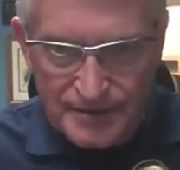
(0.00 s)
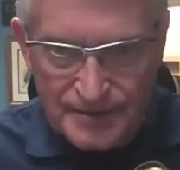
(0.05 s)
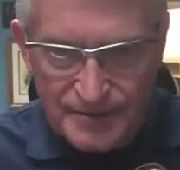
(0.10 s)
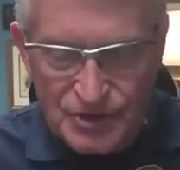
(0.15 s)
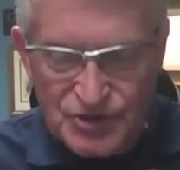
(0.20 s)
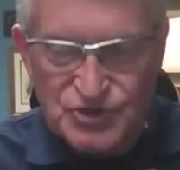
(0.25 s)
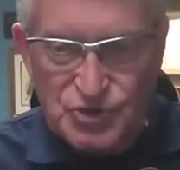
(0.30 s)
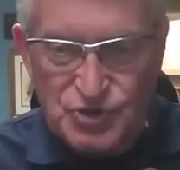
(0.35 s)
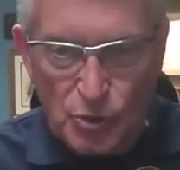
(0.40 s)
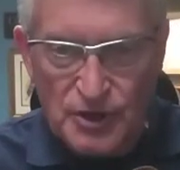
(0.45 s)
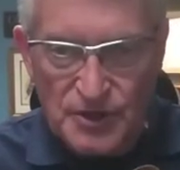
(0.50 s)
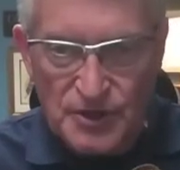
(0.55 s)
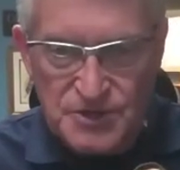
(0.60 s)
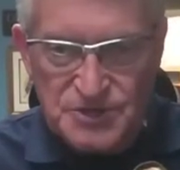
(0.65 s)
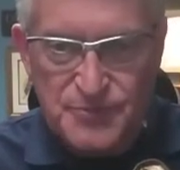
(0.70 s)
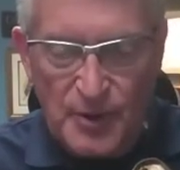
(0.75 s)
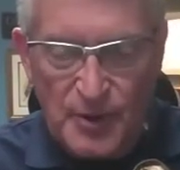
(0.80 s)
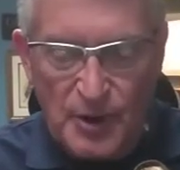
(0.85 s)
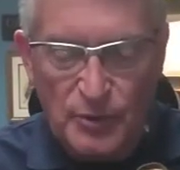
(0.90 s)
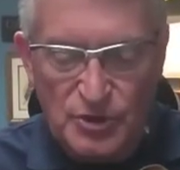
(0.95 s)
The sword of the
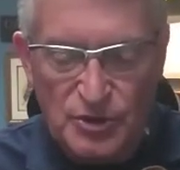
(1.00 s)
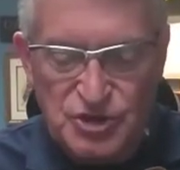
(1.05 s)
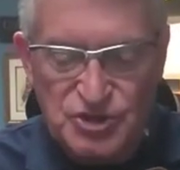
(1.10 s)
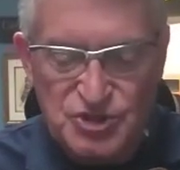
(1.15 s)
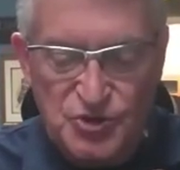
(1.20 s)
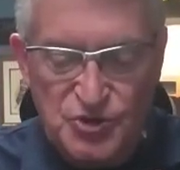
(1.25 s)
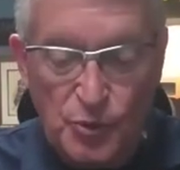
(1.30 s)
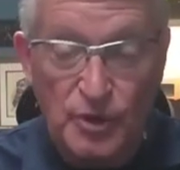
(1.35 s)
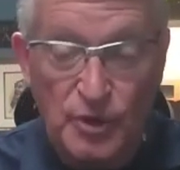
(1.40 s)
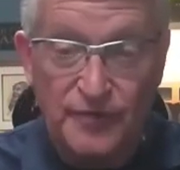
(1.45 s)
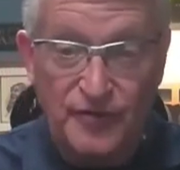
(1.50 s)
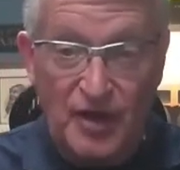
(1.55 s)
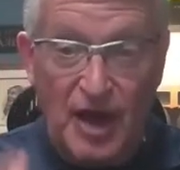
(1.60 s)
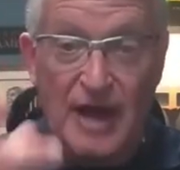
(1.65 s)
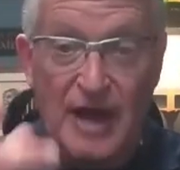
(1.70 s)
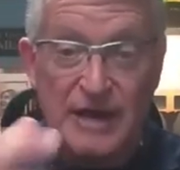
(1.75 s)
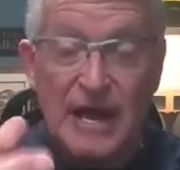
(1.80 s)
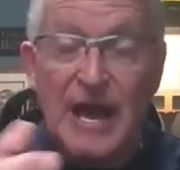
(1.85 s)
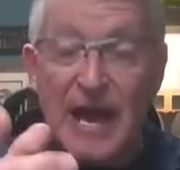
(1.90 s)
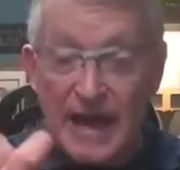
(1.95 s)
Spirit, which is the word of
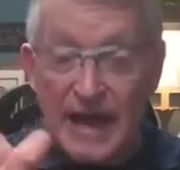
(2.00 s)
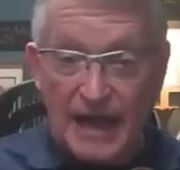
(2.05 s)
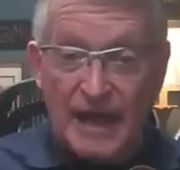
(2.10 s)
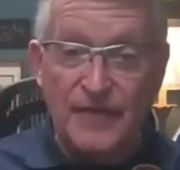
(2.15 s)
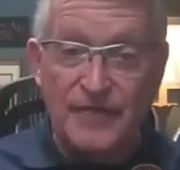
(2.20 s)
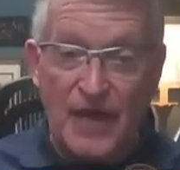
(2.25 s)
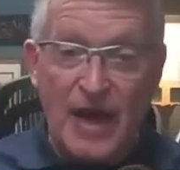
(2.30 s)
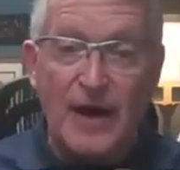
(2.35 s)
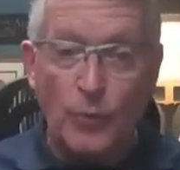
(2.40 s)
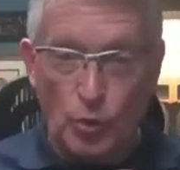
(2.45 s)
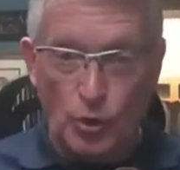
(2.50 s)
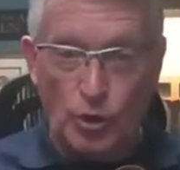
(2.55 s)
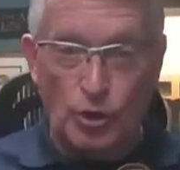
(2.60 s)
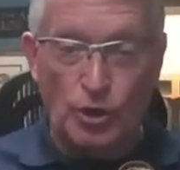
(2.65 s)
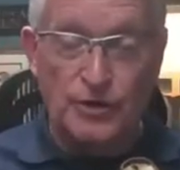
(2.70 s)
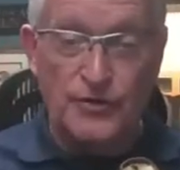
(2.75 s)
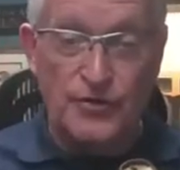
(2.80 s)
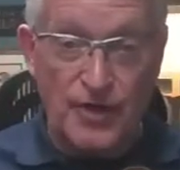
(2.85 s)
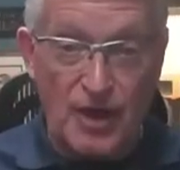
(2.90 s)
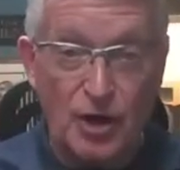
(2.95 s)
God. And that
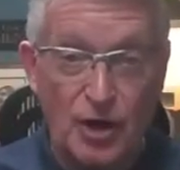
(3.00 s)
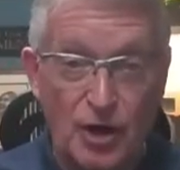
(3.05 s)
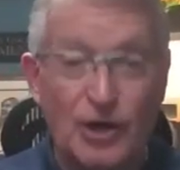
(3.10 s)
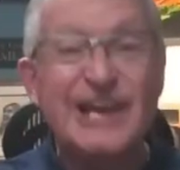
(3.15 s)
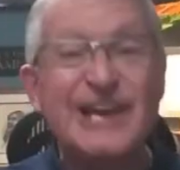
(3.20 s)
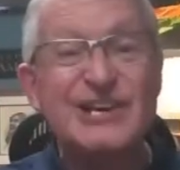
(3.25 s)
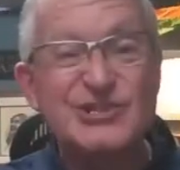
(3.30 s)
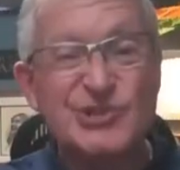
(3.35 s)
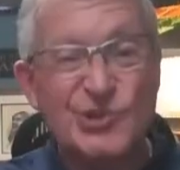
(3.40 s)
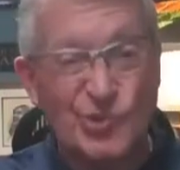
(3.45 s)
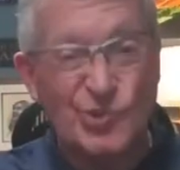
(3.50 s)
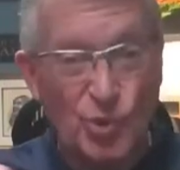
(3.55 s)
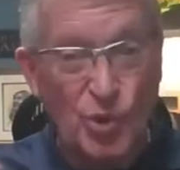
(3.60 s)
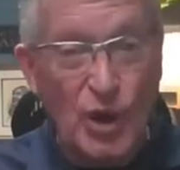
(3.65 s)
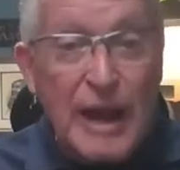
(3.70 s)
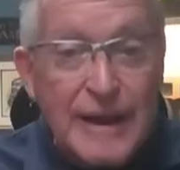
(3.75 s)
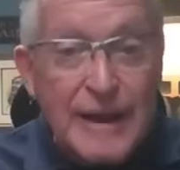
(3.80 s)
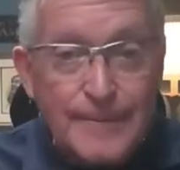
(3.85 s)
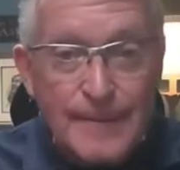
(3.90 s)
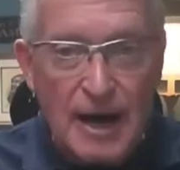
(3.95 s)
word there is
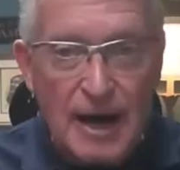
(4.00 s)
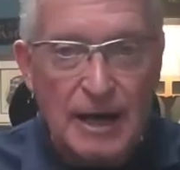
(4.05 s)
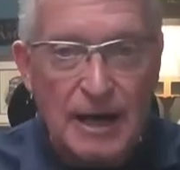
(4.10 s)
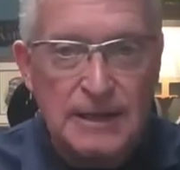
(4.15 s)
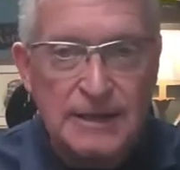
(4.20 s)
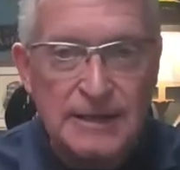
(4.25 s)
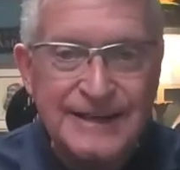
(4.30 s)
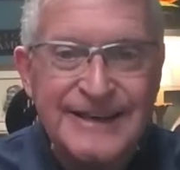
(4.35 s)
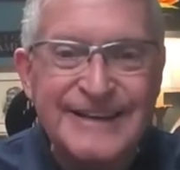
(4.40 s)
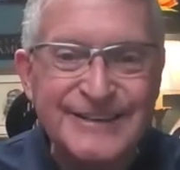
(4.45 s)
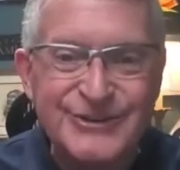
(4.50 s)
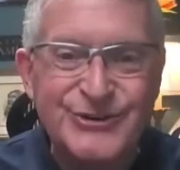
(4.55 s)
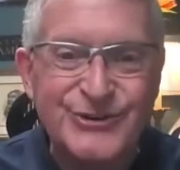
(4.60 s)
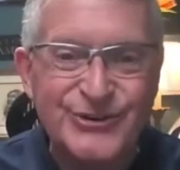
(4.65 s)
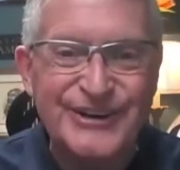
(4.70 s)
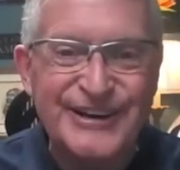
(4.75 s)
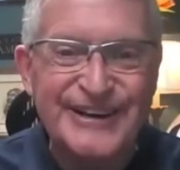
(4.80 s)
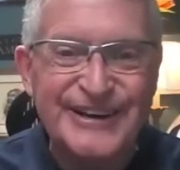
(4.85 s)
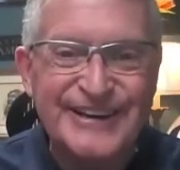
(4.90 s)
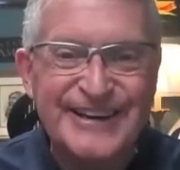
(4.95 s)
rhema in
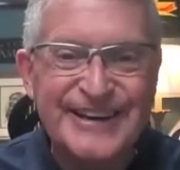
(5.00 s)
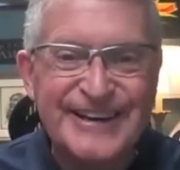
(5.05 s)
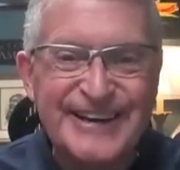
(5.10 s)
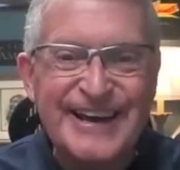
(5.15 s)
Greek,